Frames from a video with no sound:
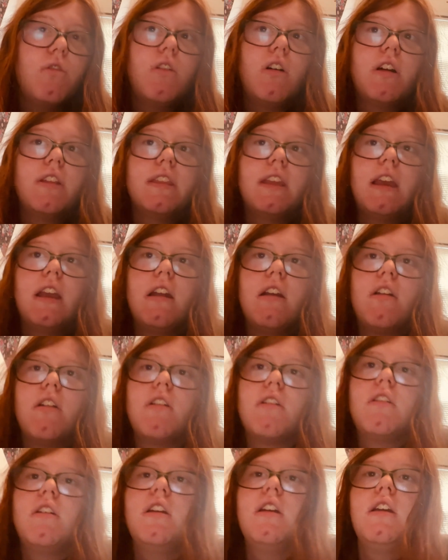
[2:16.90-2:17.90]
on
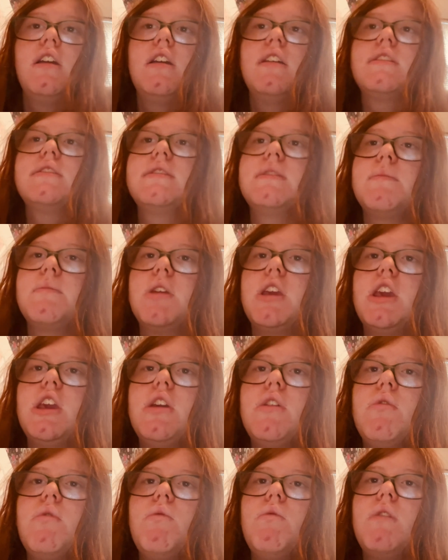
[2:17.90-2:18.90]
there, some
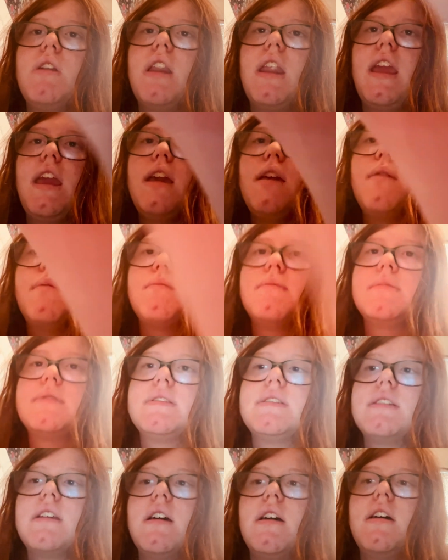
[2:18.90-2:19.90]
cute
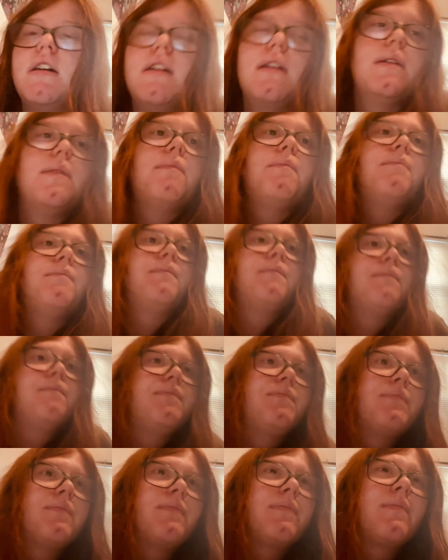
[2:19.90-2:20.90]
names. Um,
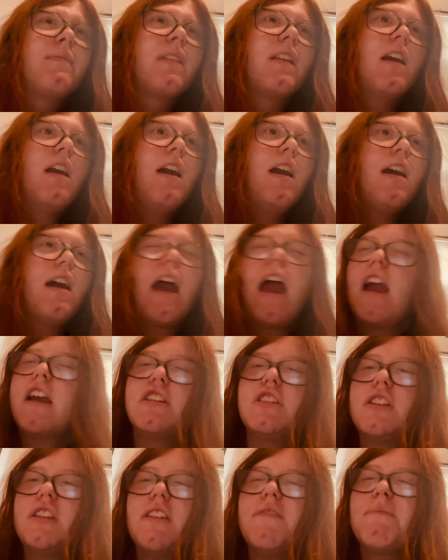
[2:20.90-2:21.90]
I
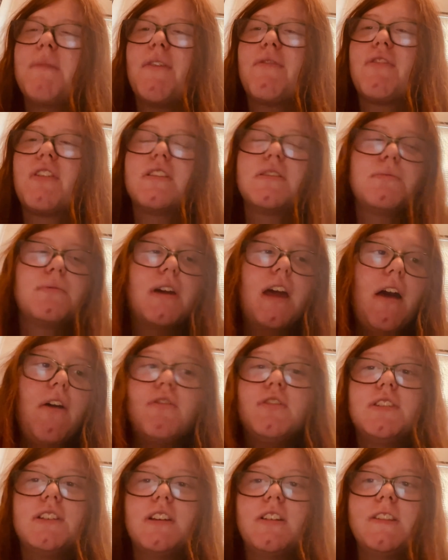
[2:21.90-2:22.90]
actually think my friends put
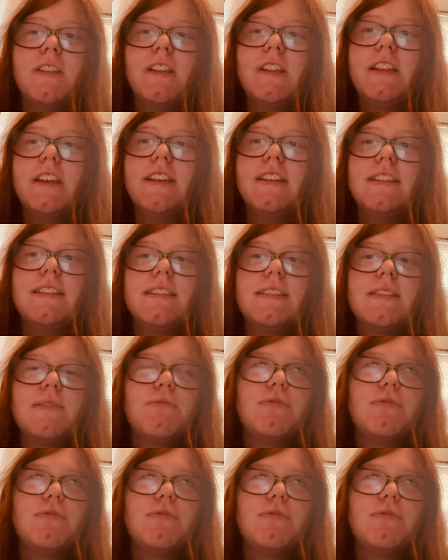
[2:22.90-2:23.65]
Elsa on the list,